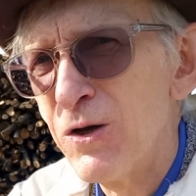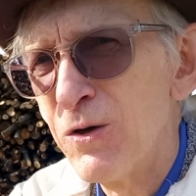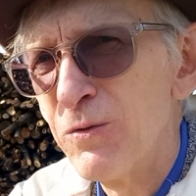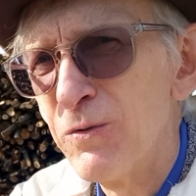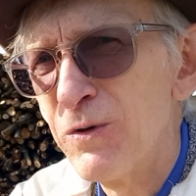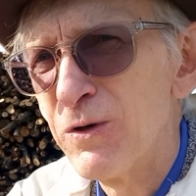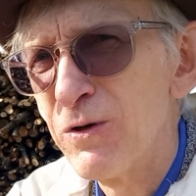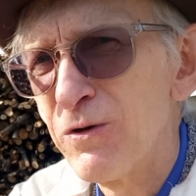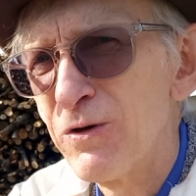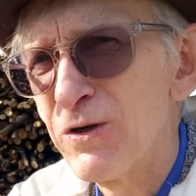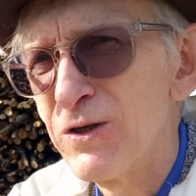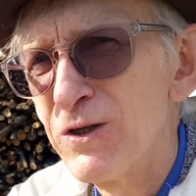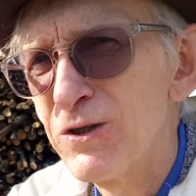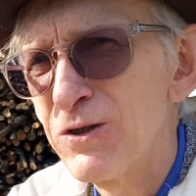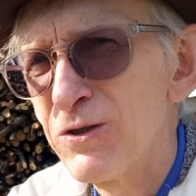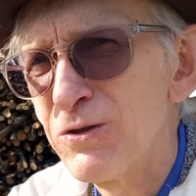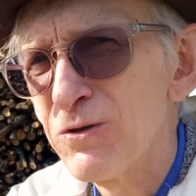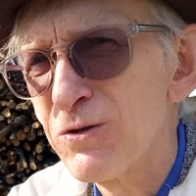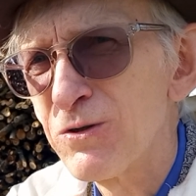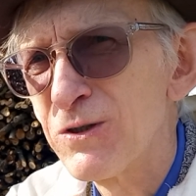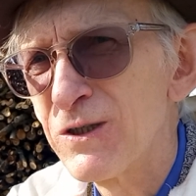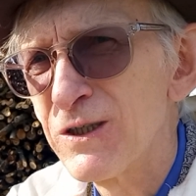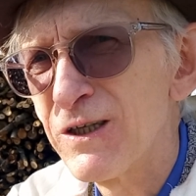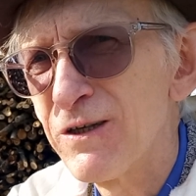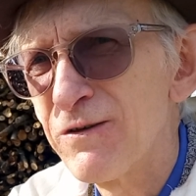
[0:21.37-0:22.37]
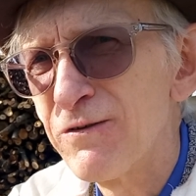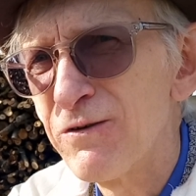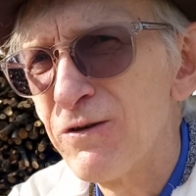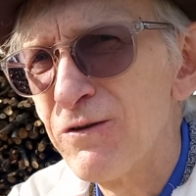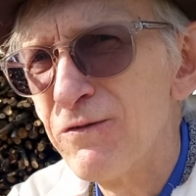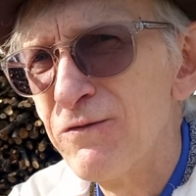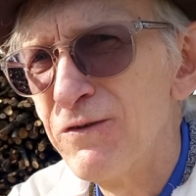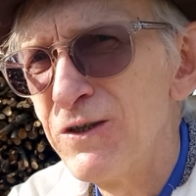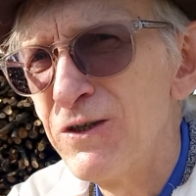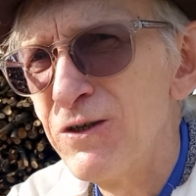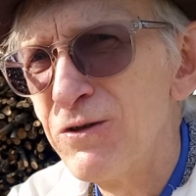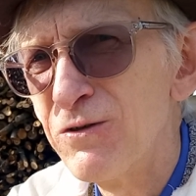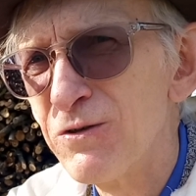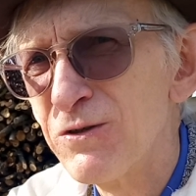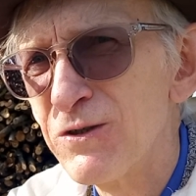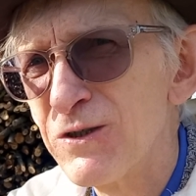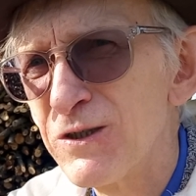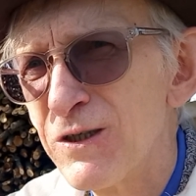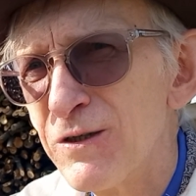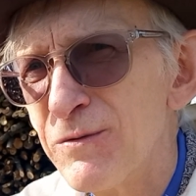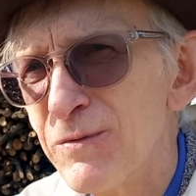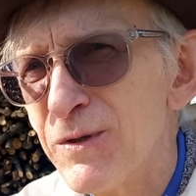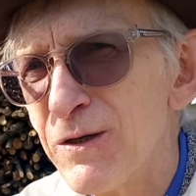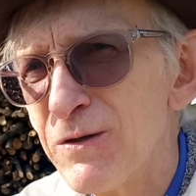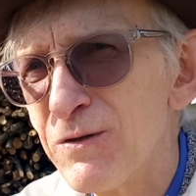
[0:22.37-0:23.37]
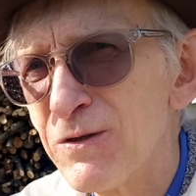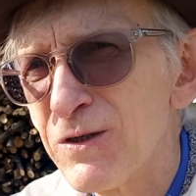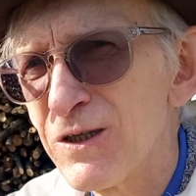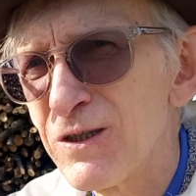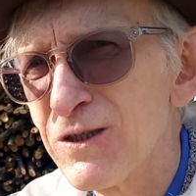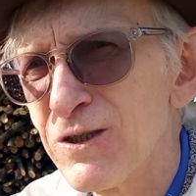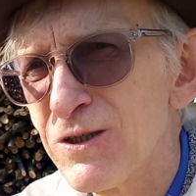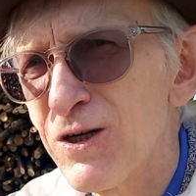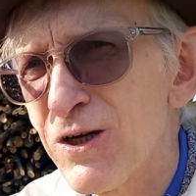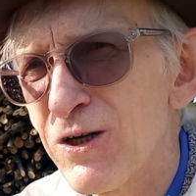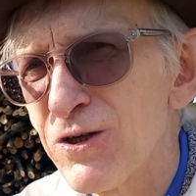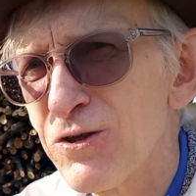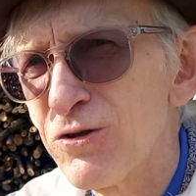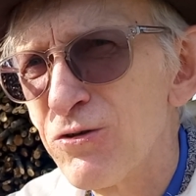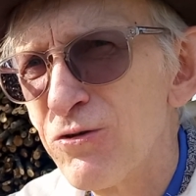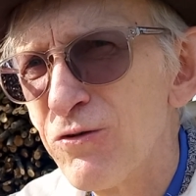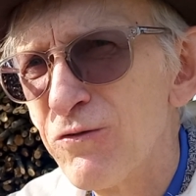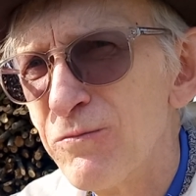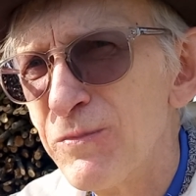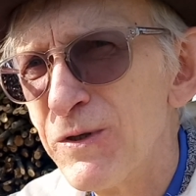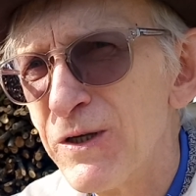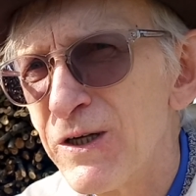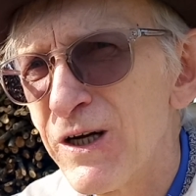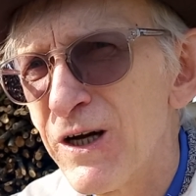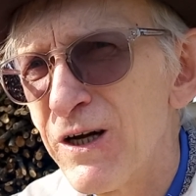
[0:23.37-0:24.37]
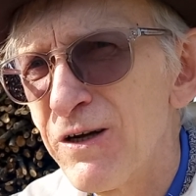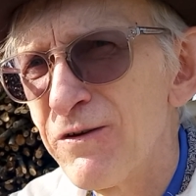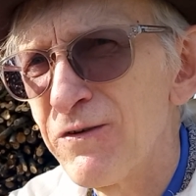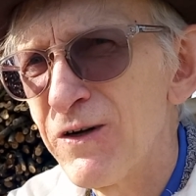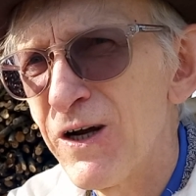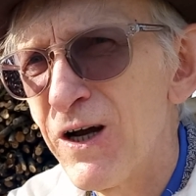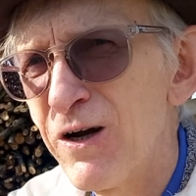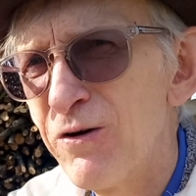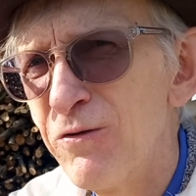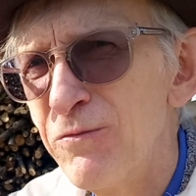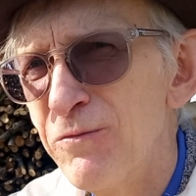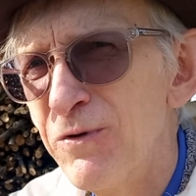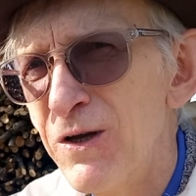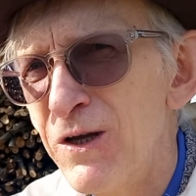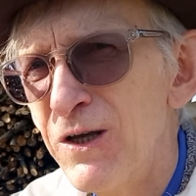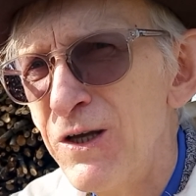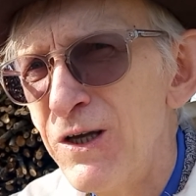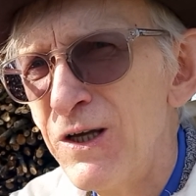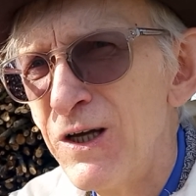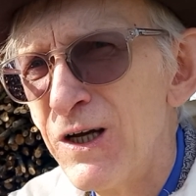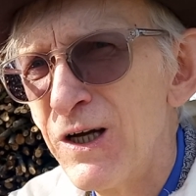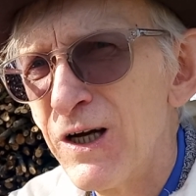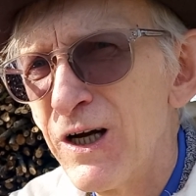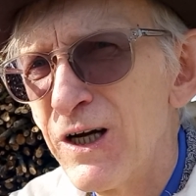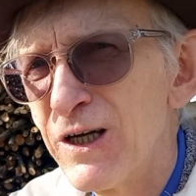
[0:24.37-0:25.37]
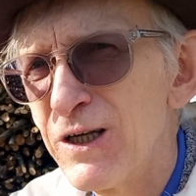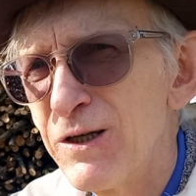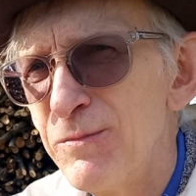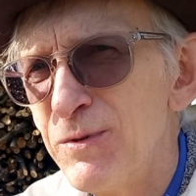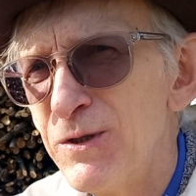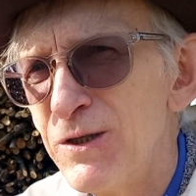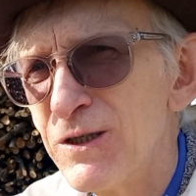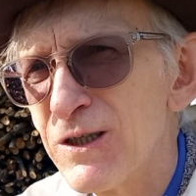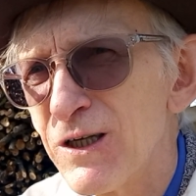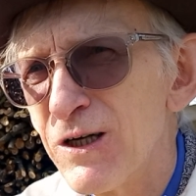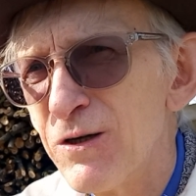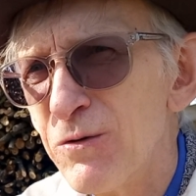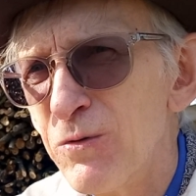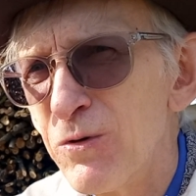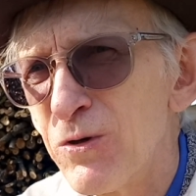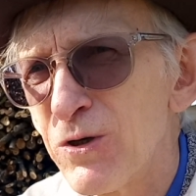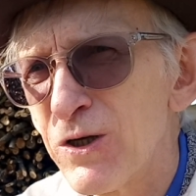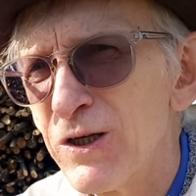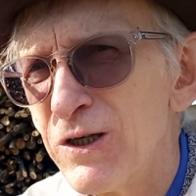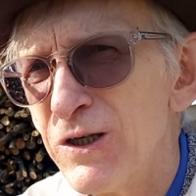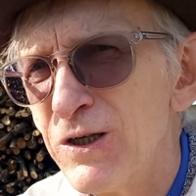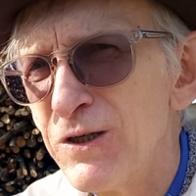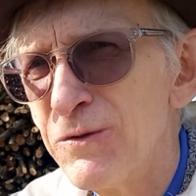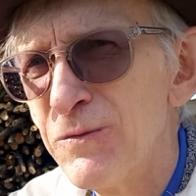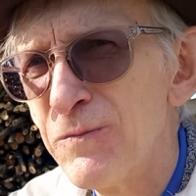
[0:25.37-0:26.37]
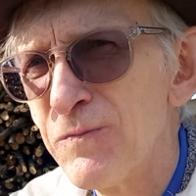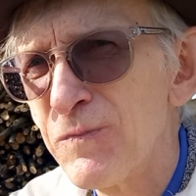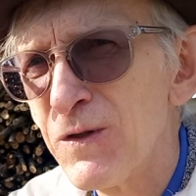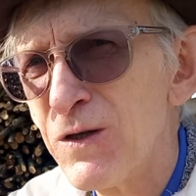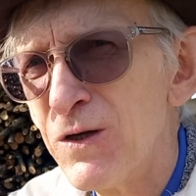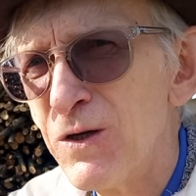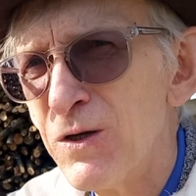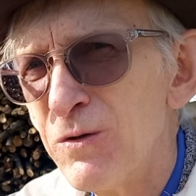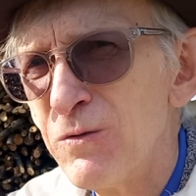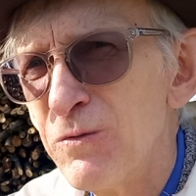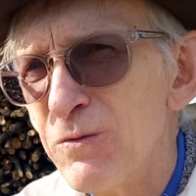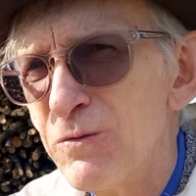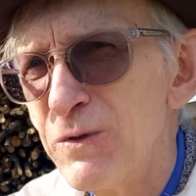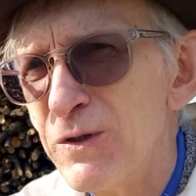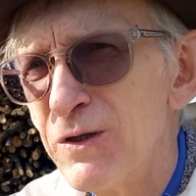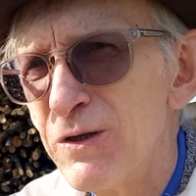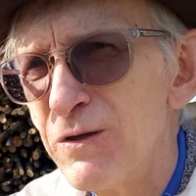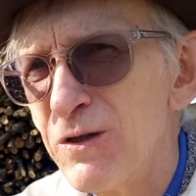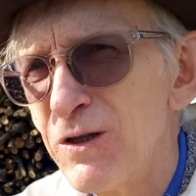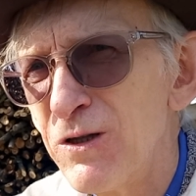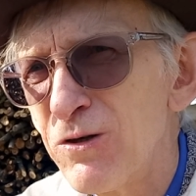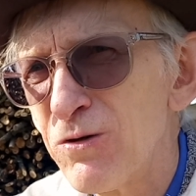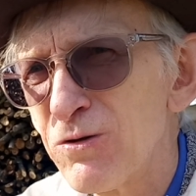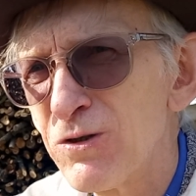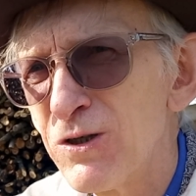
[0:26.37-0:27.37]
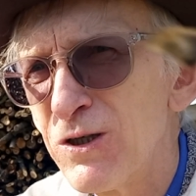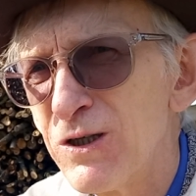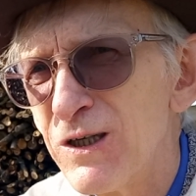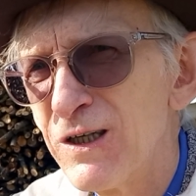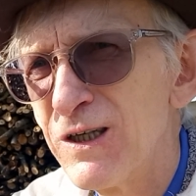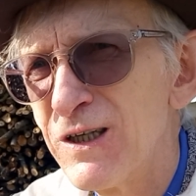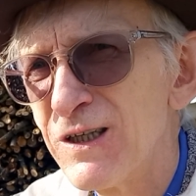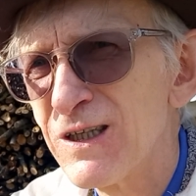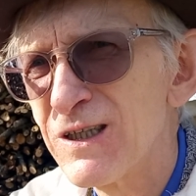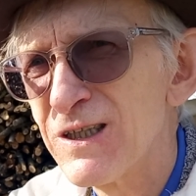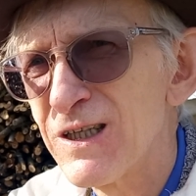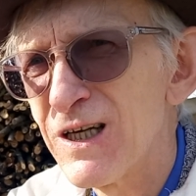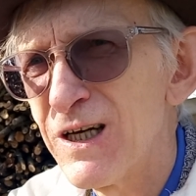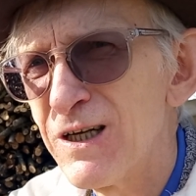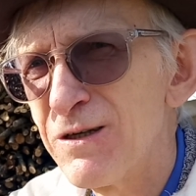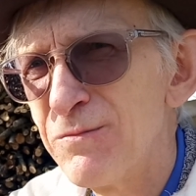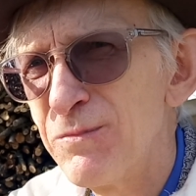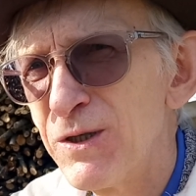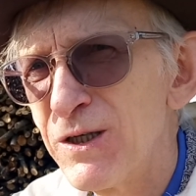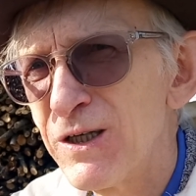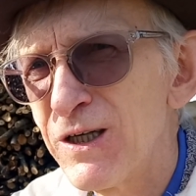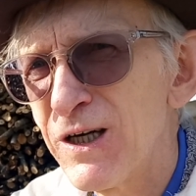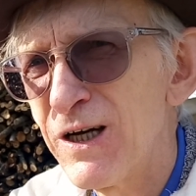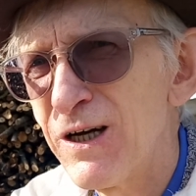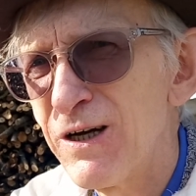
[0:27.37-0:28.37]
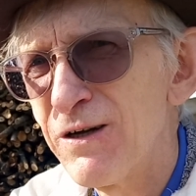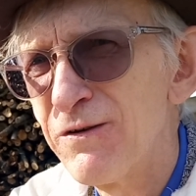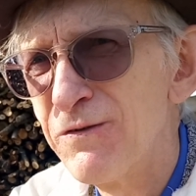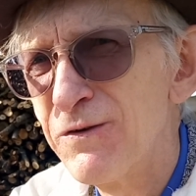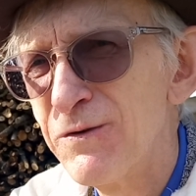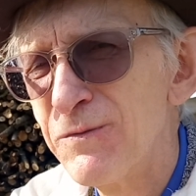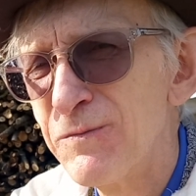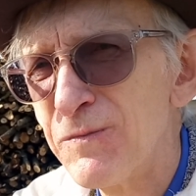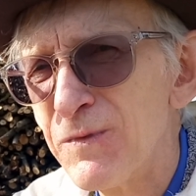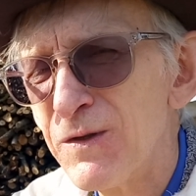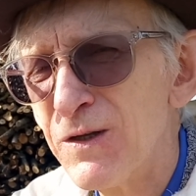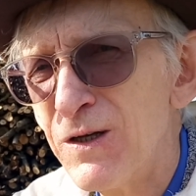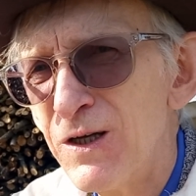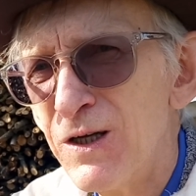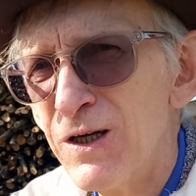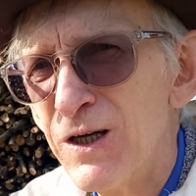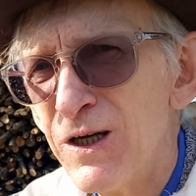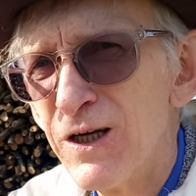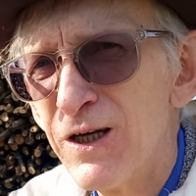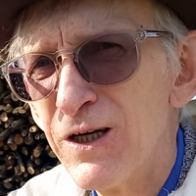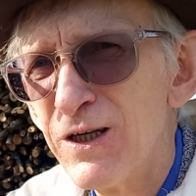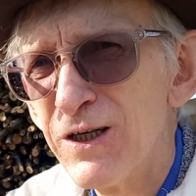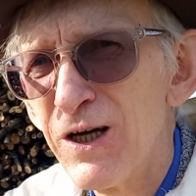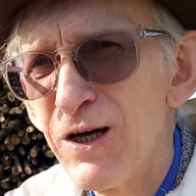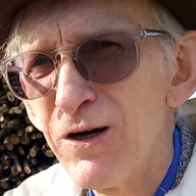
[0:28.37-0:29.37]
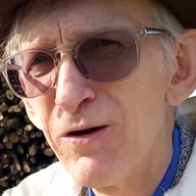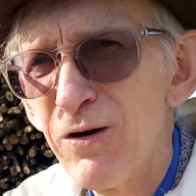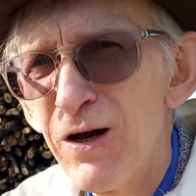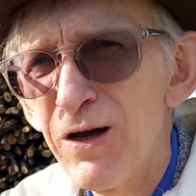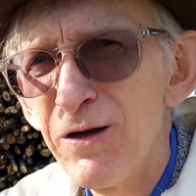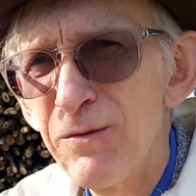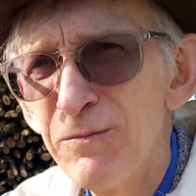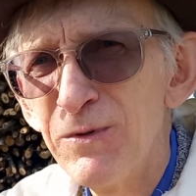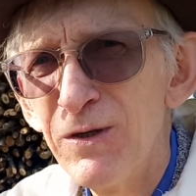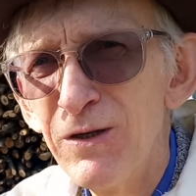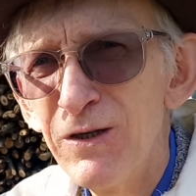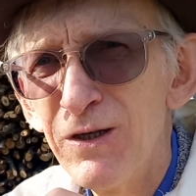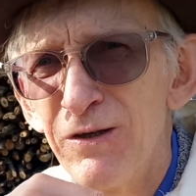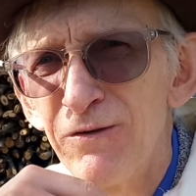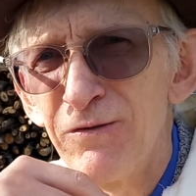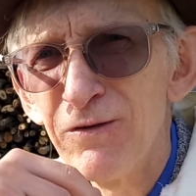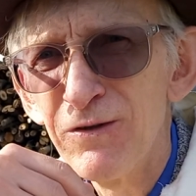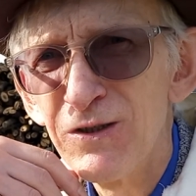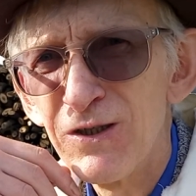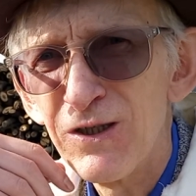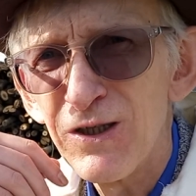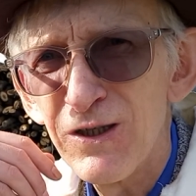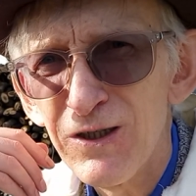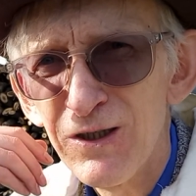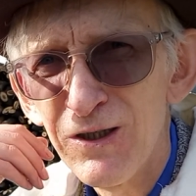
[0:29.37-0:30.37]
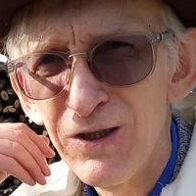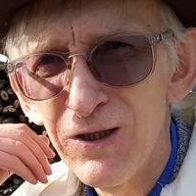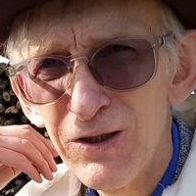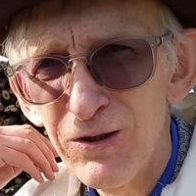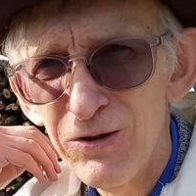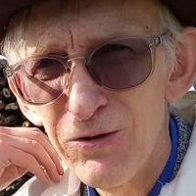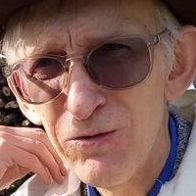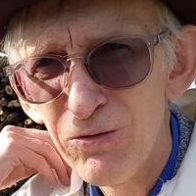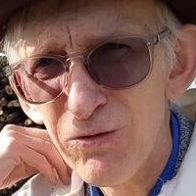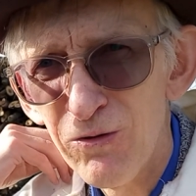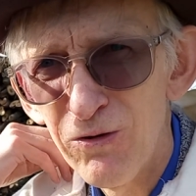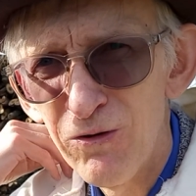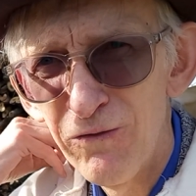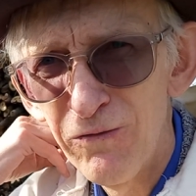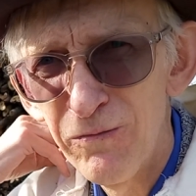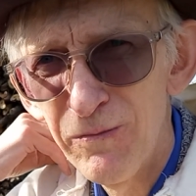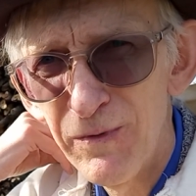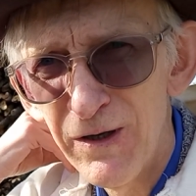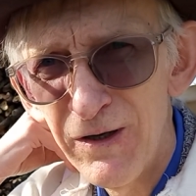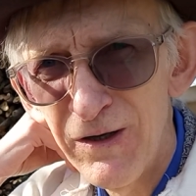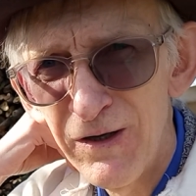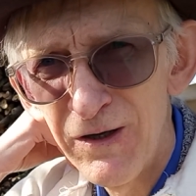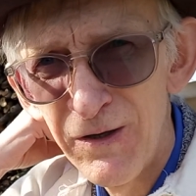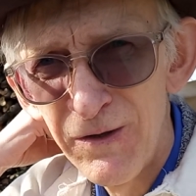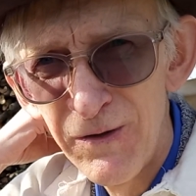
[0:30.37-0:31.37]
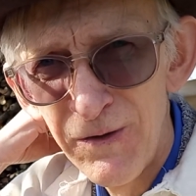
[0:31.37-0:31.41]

We already took several videos about construction of beehive, how honeybees are working. We looked inside beehive and now I'm even just took off my